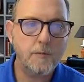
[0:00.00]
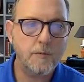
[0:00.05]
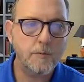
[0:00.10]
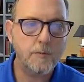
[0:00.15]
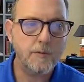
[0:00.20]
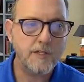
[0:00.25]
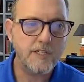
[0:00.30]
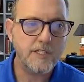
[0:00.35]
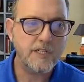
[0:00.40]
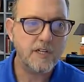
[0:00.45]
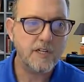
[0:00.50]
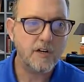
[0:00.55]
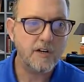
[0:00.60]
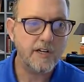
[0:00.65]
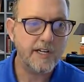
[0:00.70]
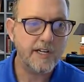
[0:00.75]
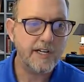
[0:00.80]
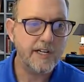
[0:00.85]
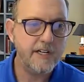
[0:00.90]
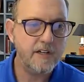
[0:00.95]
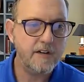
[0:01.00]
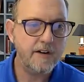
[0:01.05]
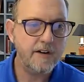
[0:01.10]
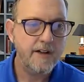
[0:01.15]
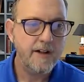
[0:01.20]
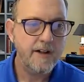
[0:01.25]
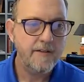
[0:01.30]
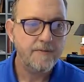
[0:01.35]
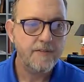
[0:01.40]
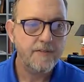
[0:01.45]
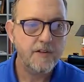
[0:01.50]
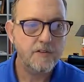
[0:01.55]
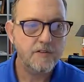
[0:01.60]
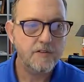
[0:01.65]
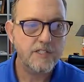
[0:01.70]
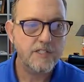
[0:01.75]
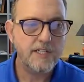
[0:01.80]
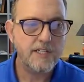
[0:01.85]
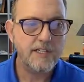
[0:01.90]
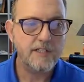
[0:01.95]
when we start here,
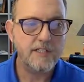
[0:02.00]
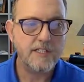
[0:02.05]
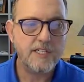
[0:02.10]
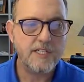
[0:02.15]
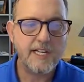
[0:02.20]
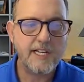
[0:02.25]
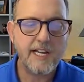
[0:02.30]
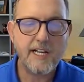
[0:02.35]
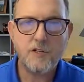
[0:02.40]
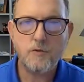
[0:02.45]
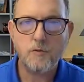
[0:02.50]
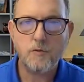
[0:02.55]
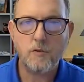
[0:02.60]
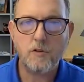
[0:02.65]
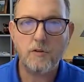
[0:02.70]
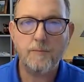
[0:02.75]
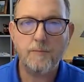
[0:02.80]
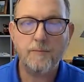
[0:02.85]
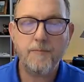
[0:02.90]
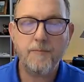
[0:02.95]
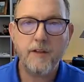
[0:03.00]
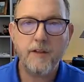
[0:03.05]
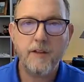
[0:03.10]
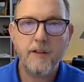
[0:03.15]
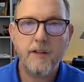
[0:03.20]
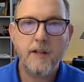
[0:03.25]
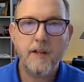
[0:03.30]
you'll see the schedule